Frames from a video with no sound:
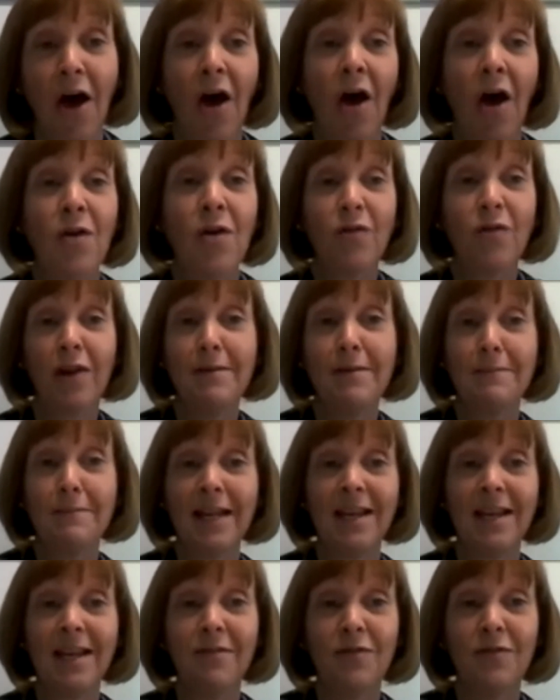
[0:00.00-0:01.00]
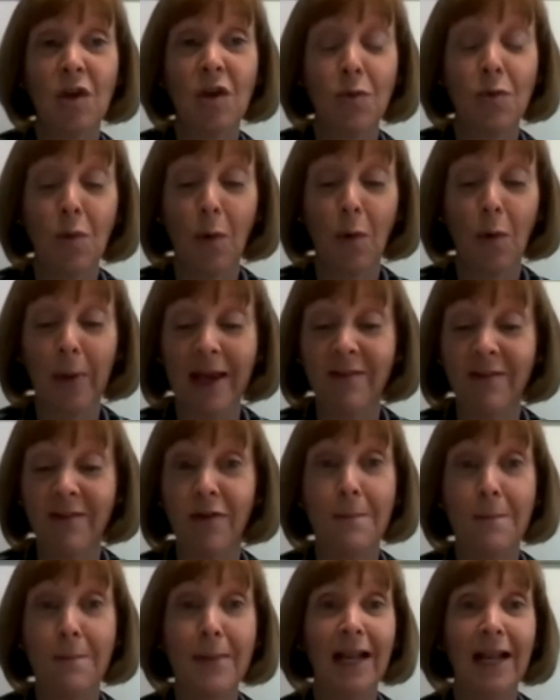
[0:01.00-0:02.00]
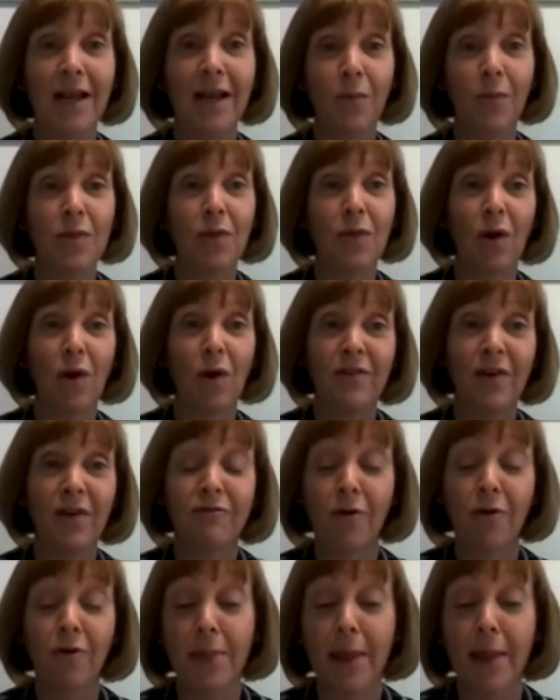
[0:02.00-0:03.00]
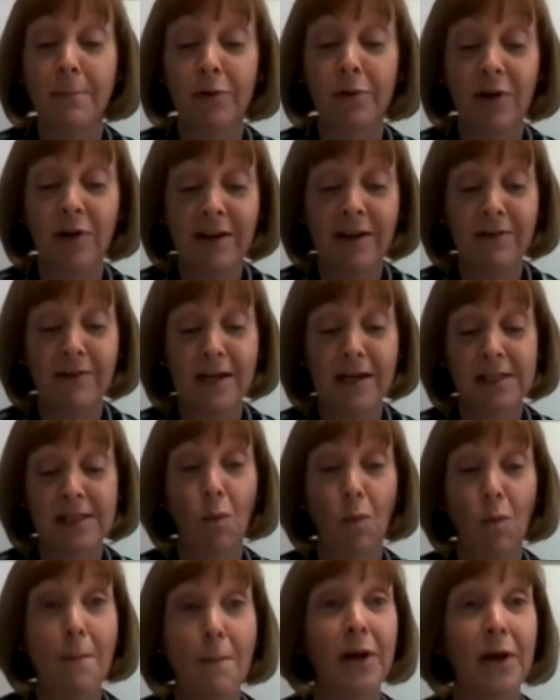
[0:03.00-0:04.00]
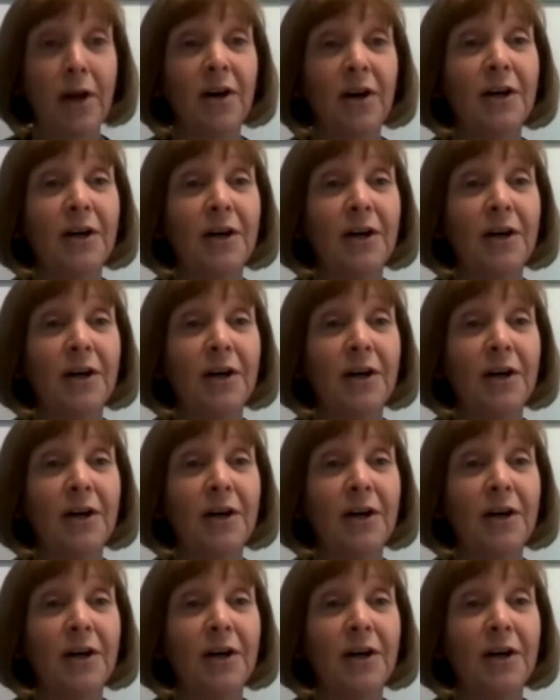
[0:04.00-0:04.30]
Hopefully many of you will be familiar with Oliver from the previous webinar.